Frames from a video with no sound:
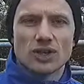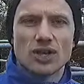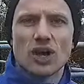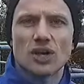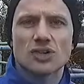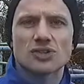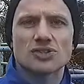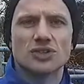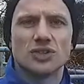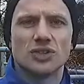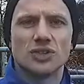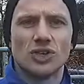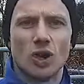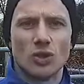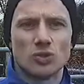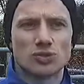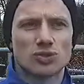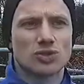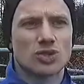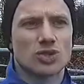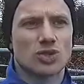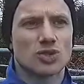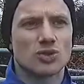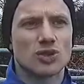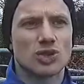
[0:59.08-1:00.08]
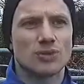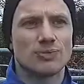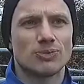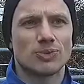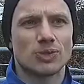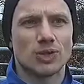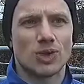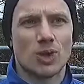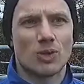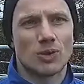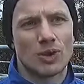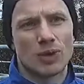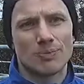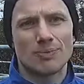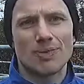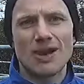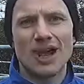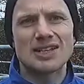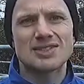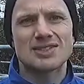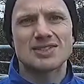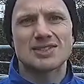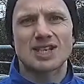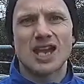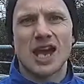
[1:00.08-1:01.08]
coccidiosis, crypto or
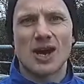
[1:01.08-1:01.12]
bad